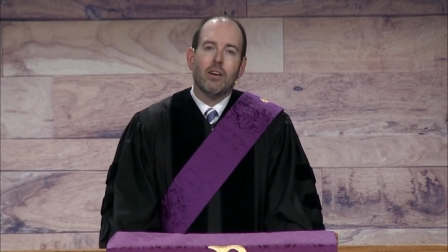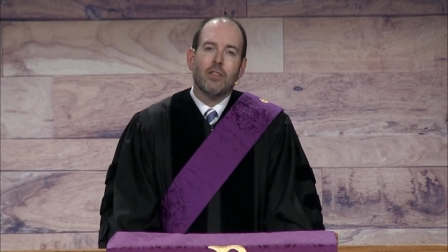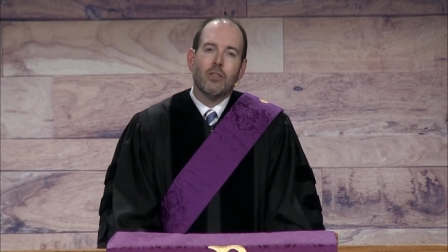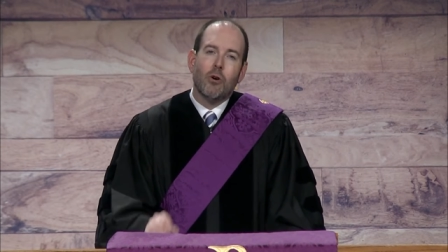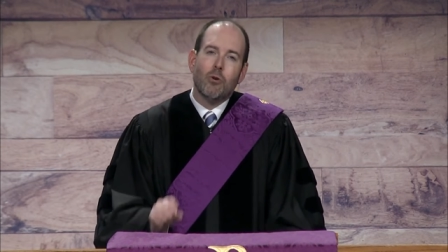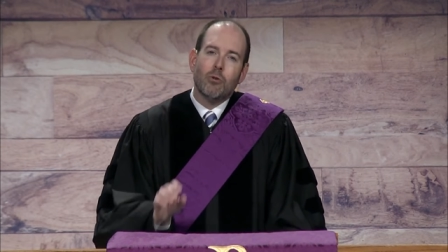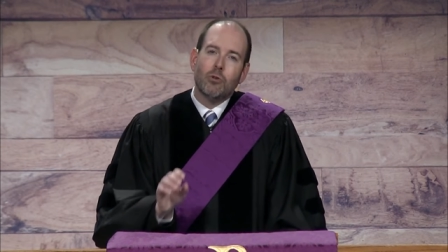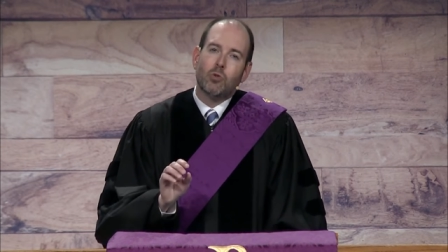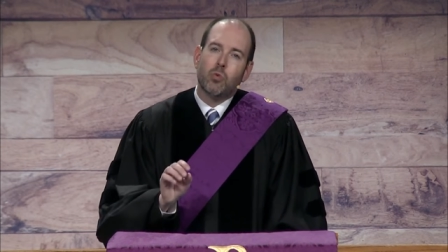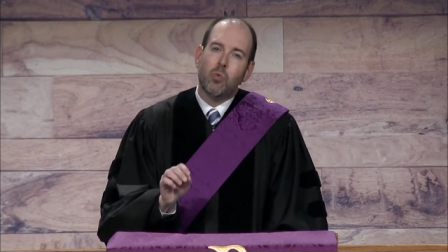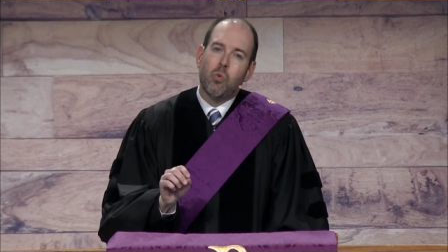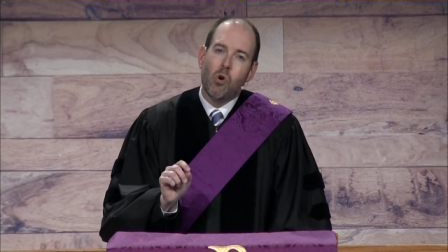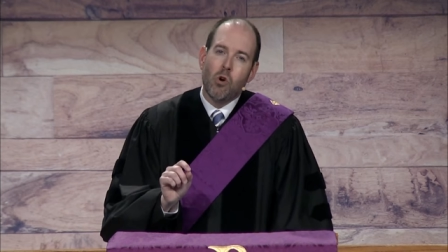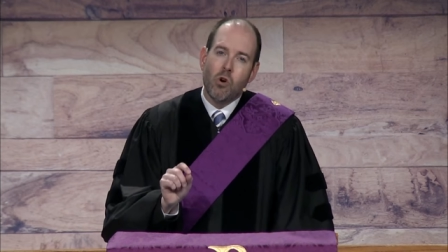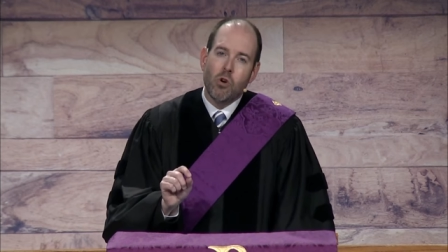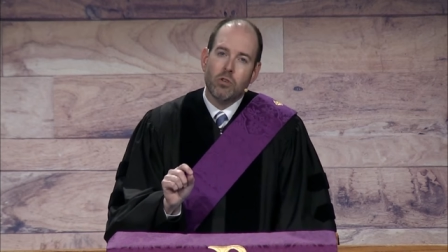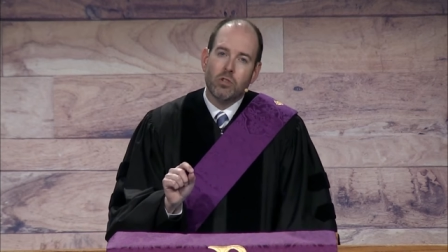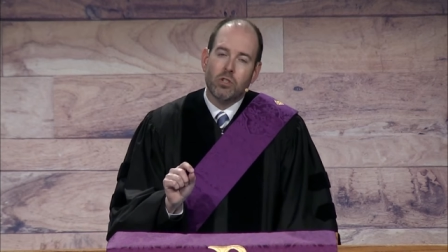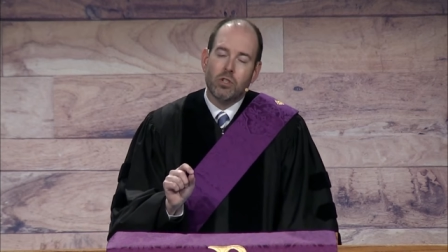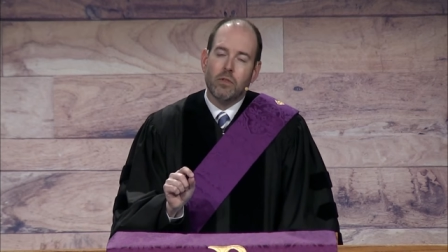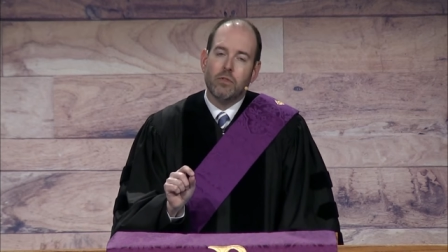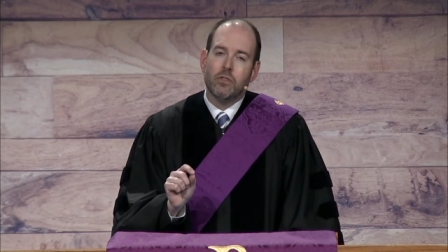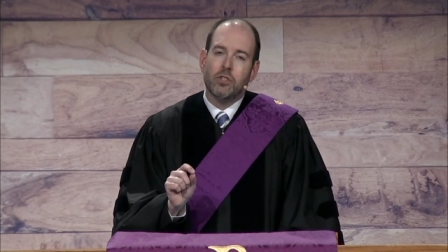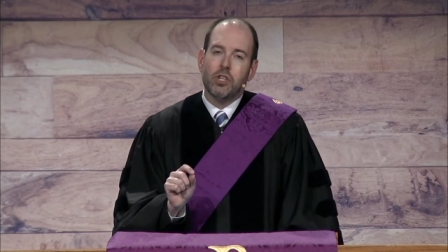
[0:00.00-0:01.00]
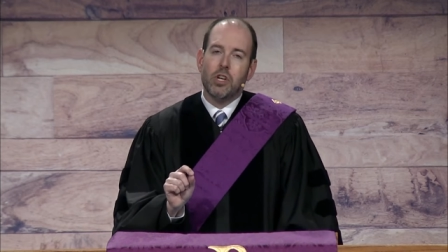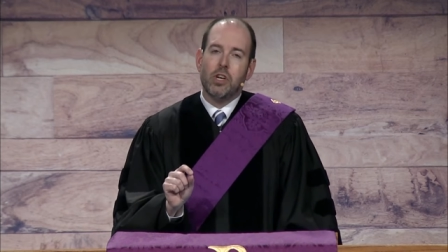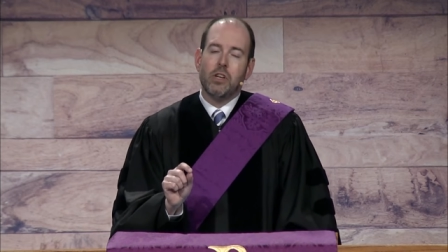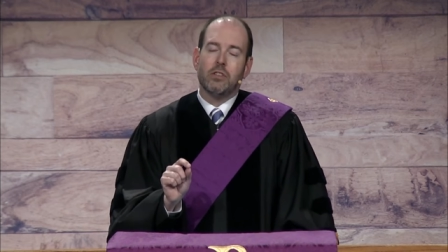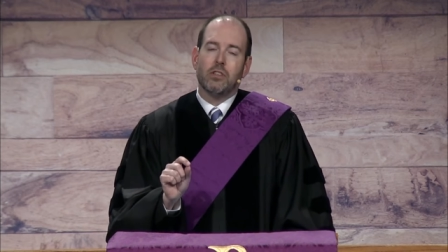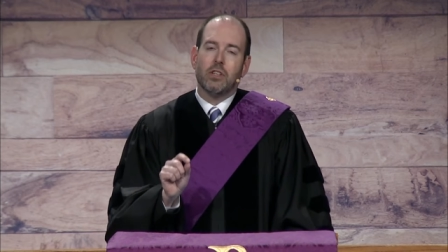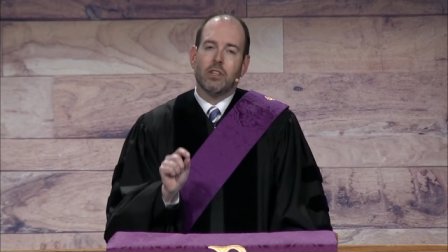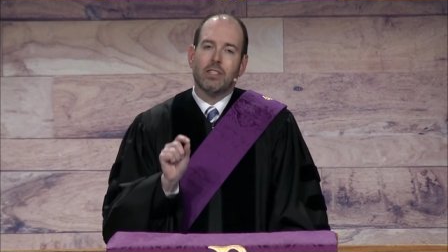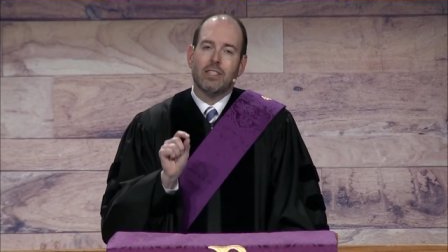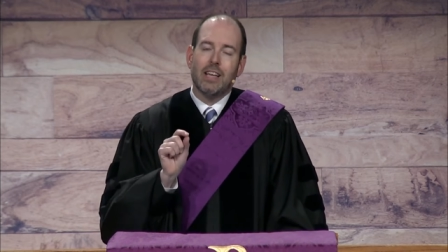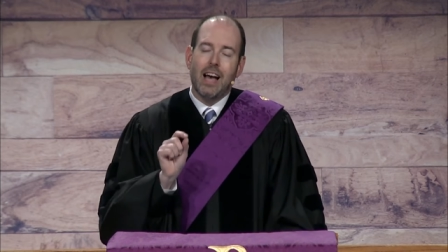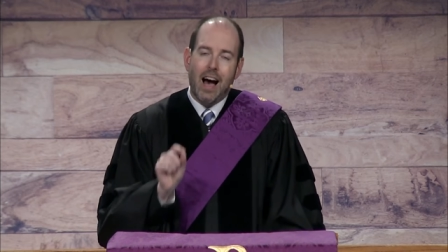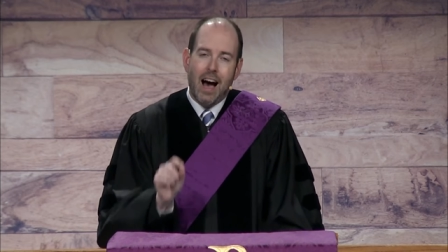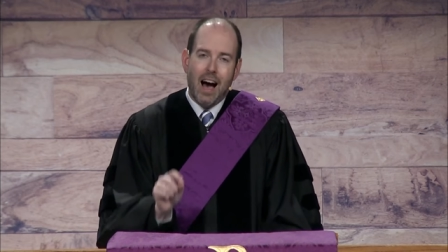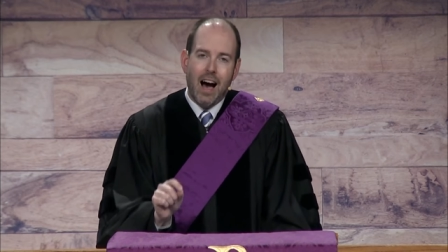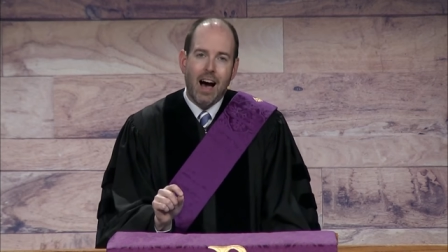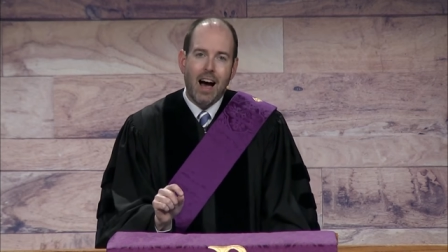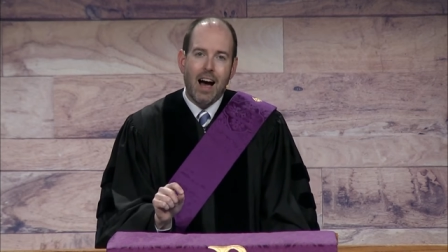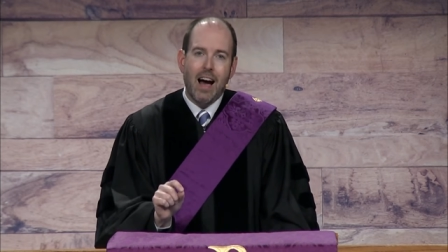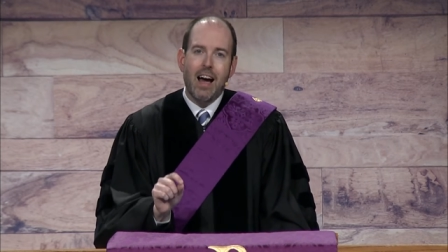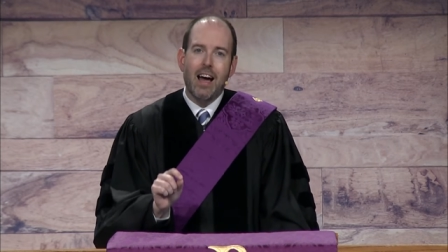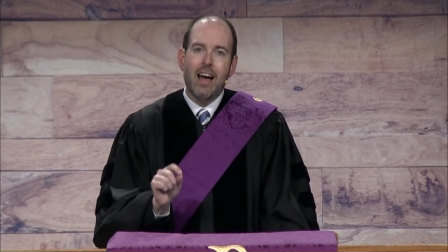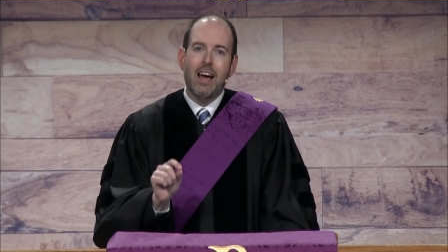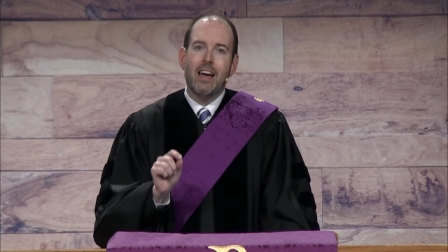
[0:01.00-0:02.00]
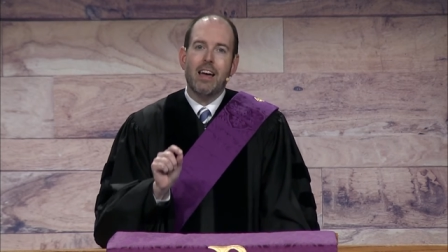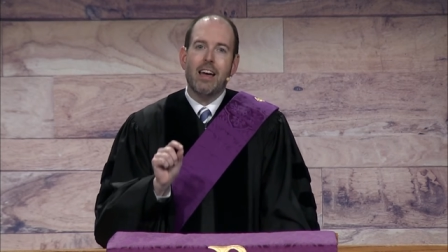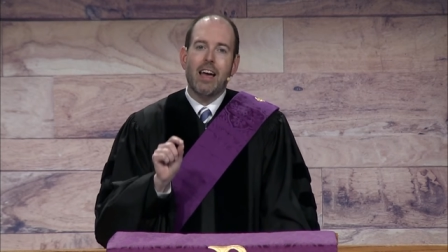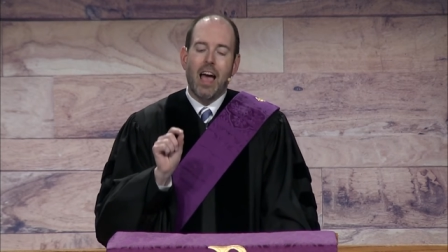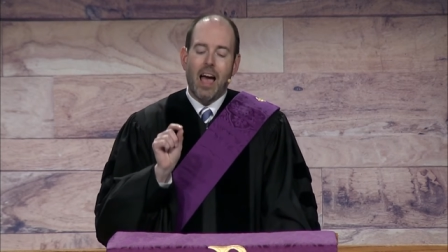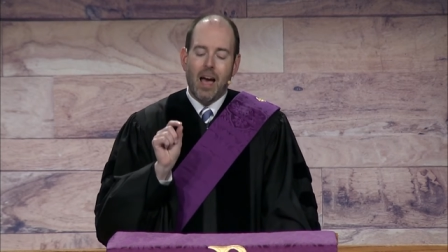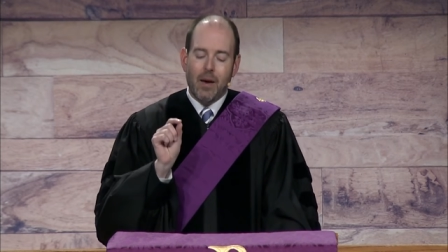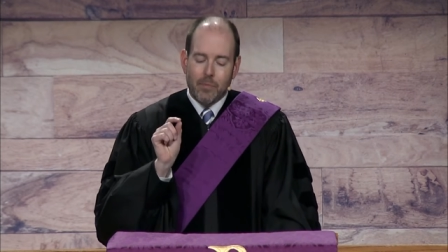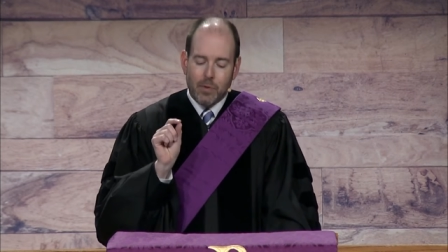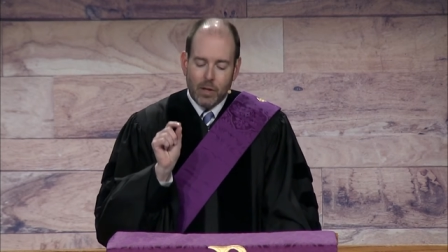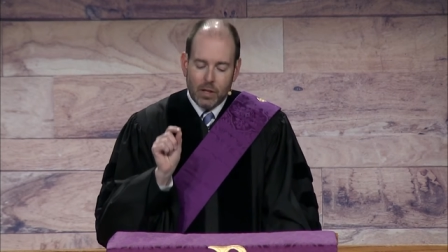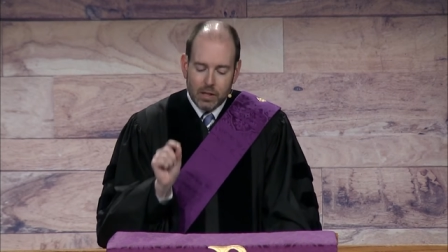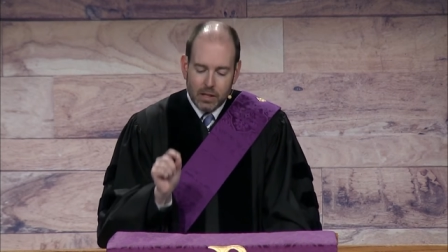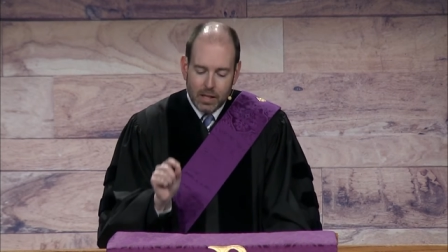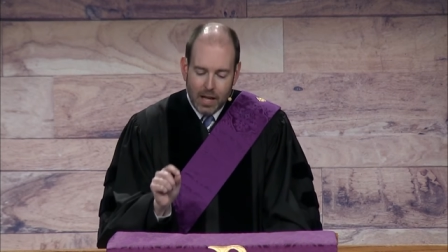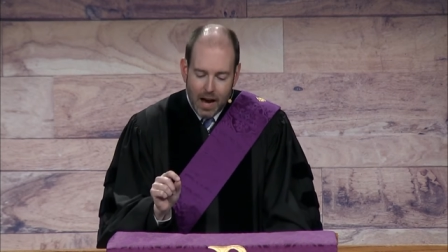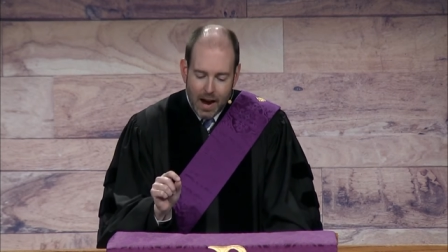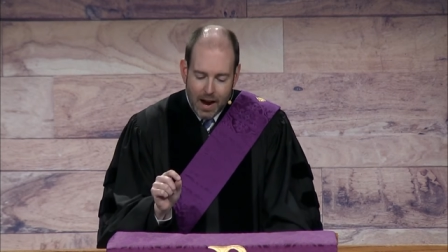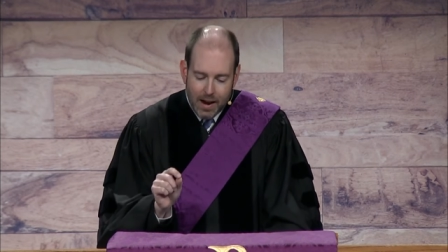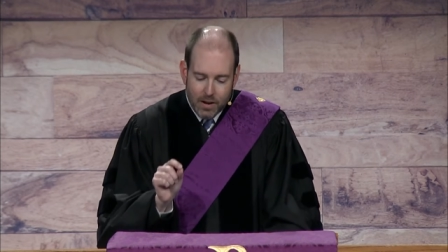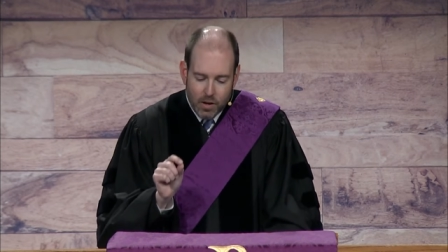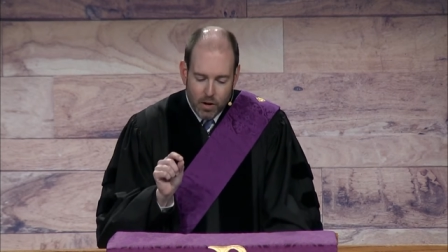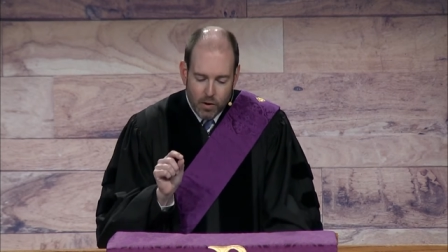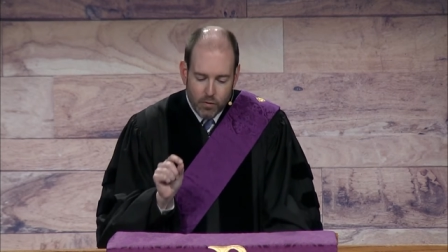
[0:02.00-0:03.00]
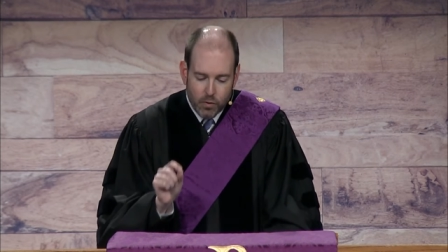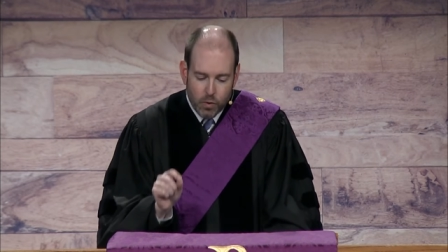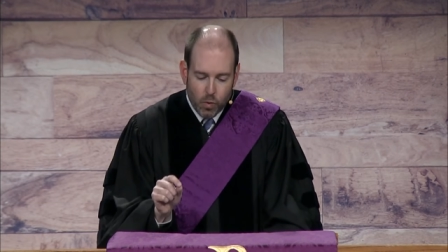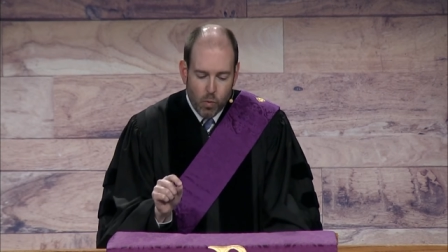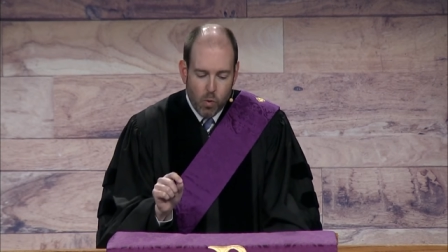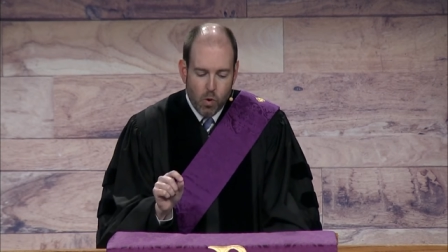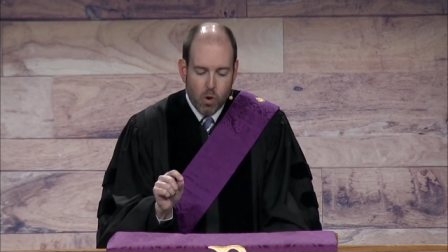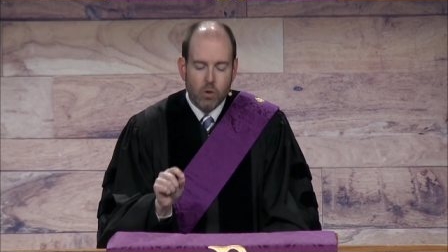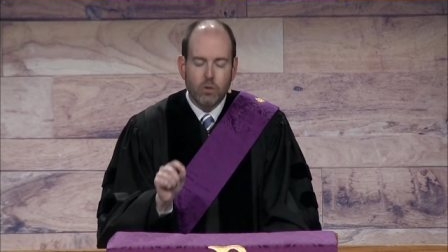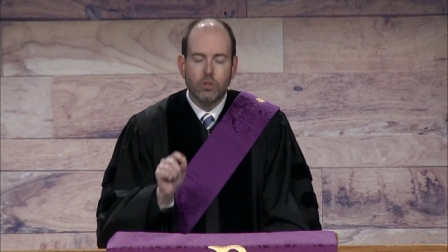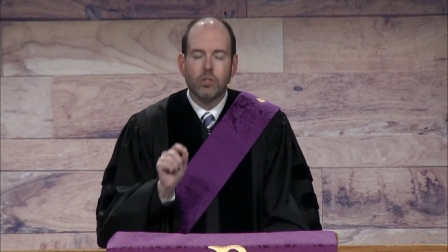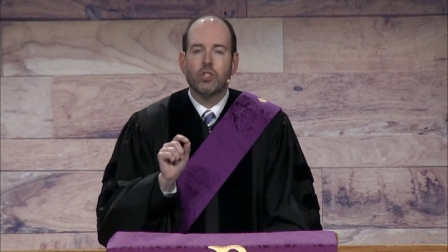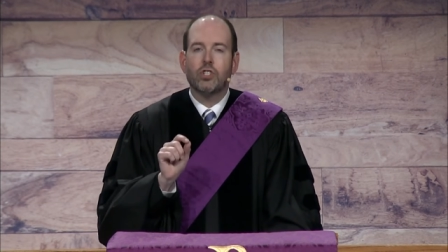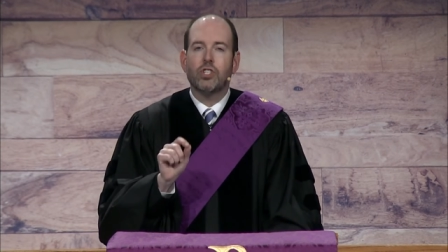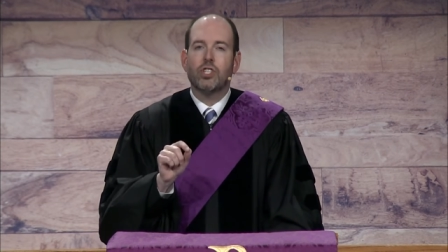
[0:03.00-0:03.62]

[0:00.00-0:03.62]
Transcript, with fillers: Those words of Jesus, I am the light of the world.